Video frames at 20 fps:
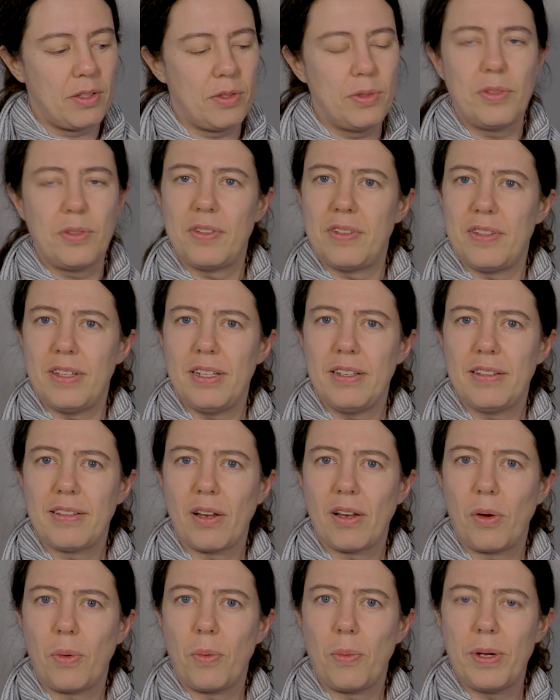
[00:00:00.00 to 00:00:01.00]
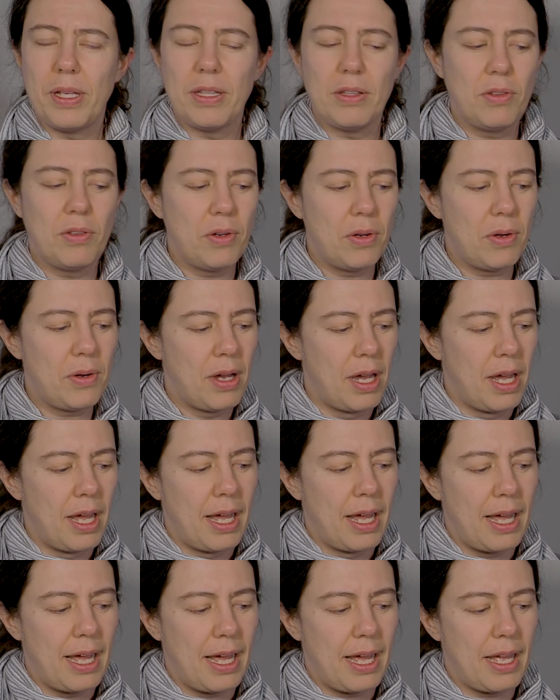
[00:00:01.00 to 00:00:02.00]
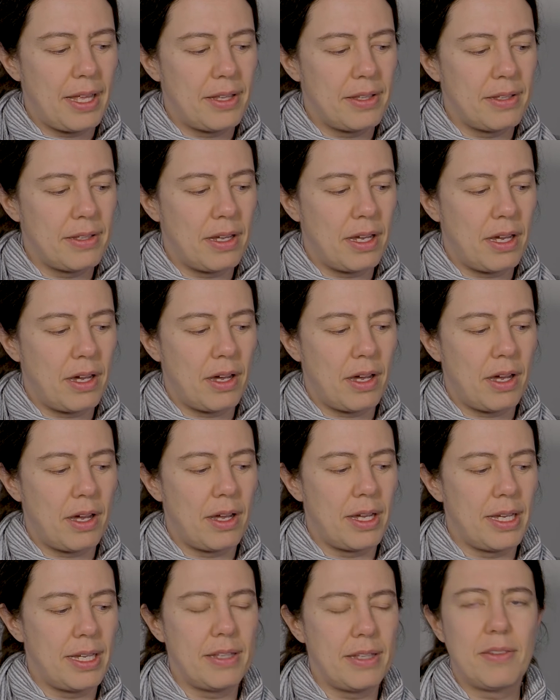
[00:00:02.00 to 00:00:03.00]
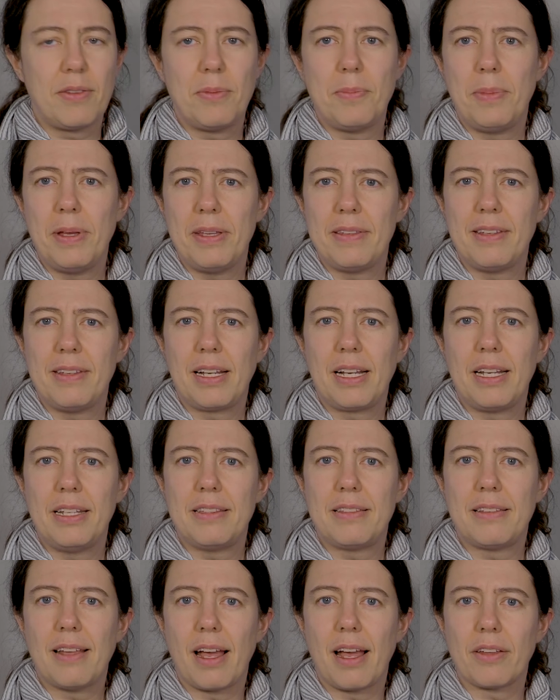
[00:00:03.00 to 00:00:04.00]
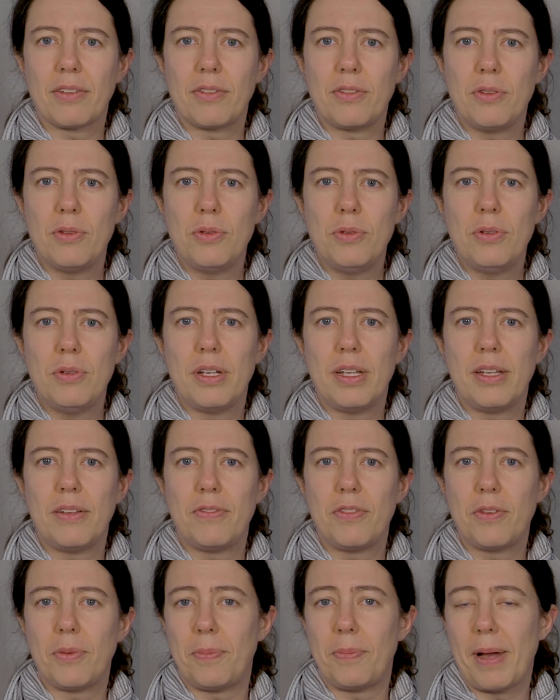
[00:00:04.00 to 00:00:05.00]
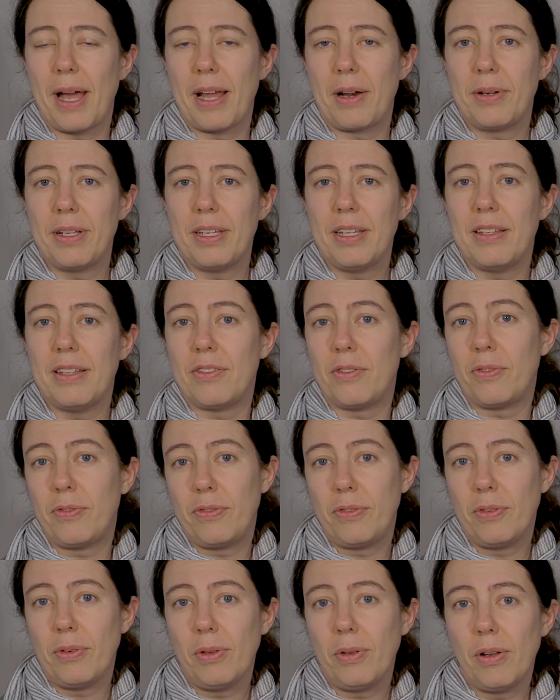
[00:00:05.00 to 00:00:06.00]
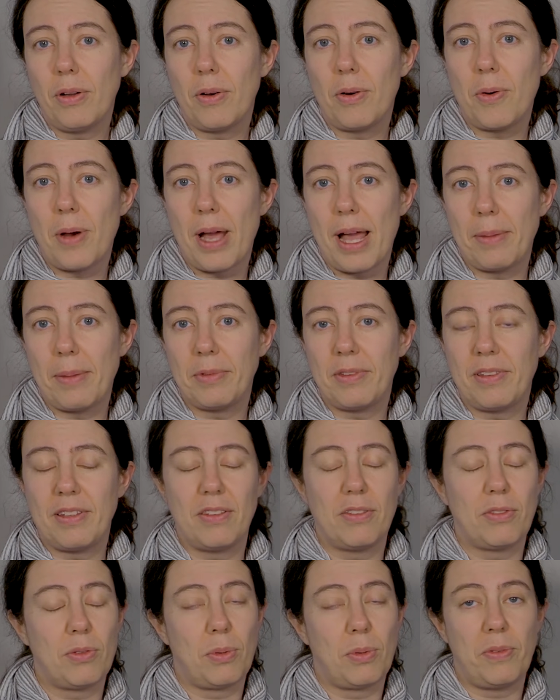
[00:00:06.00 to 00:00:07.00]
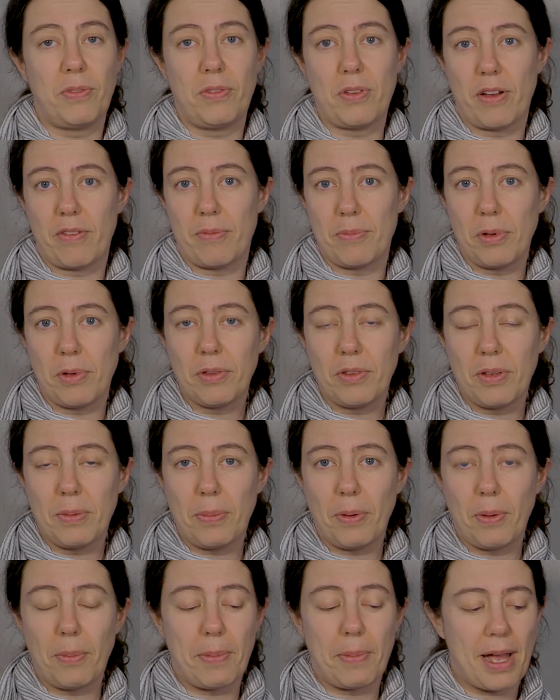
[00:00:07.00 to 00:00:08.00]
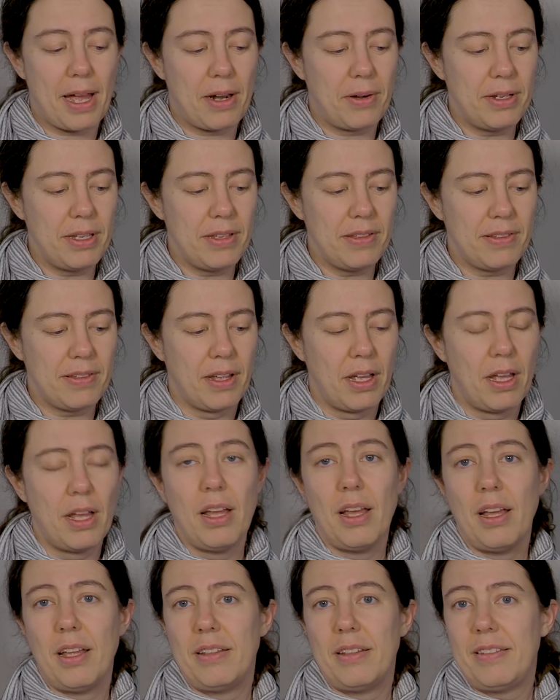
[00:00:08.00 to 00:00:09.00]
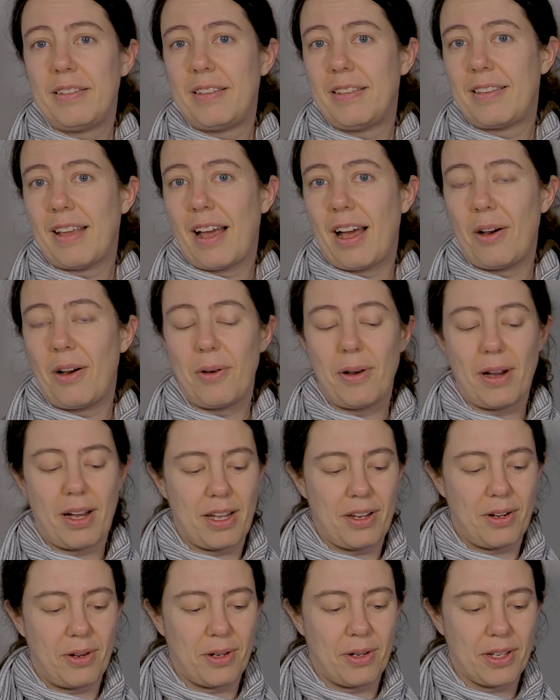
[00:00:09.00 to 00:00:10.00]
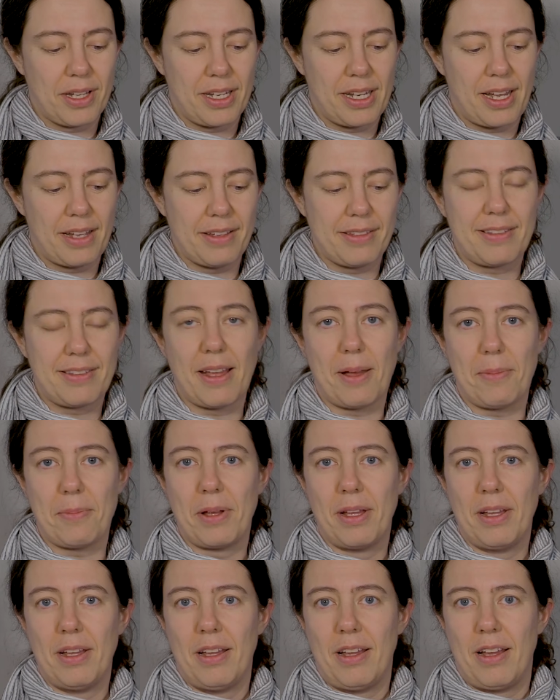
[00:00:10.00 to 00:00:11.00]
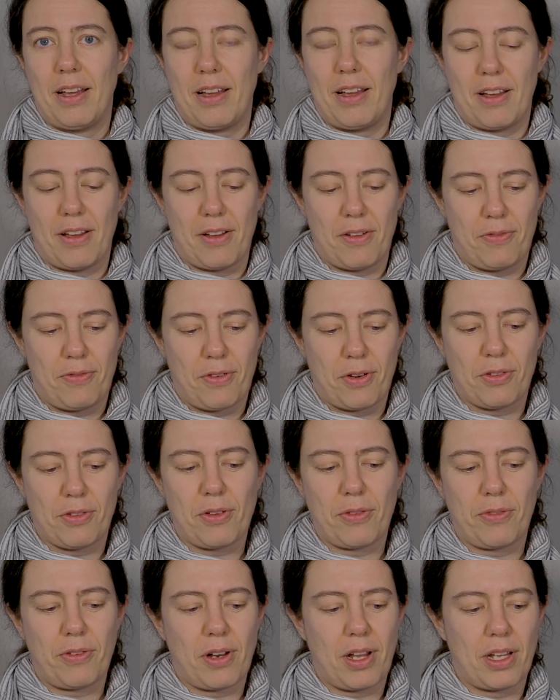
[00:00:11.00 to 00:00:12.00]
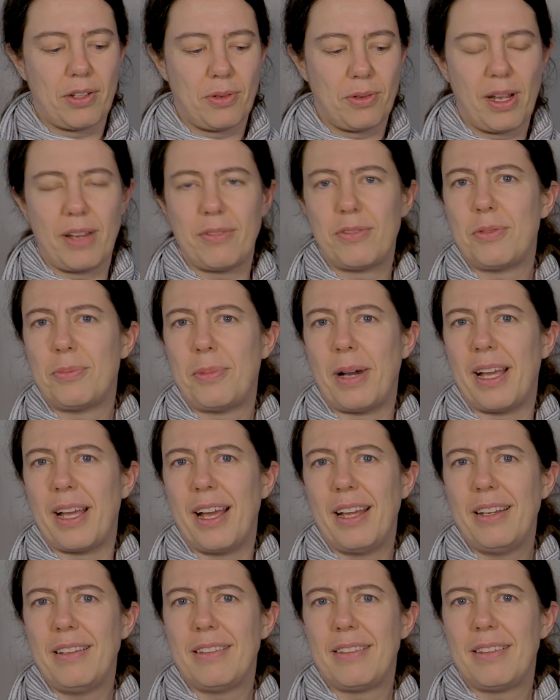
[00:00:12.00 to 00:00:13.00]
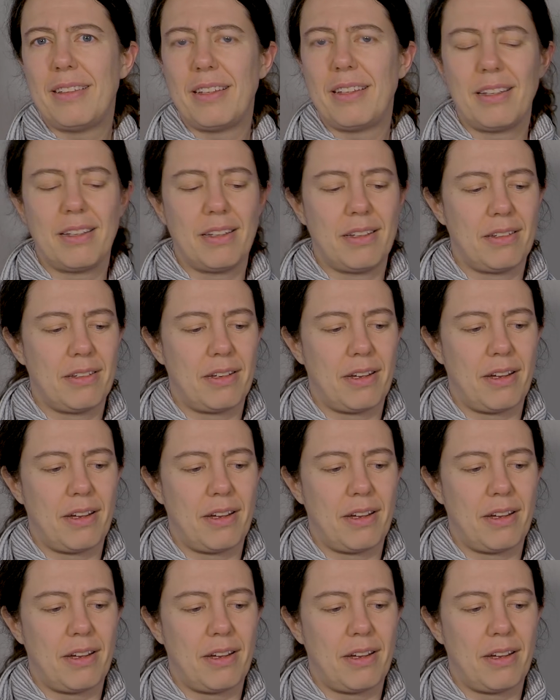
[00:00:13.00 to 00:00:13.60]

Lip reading: you see this little window and it basically tells you if your battery is full or empty. So if you have multiple batteries, this is how I organize them. First of all, I don't have to buy anything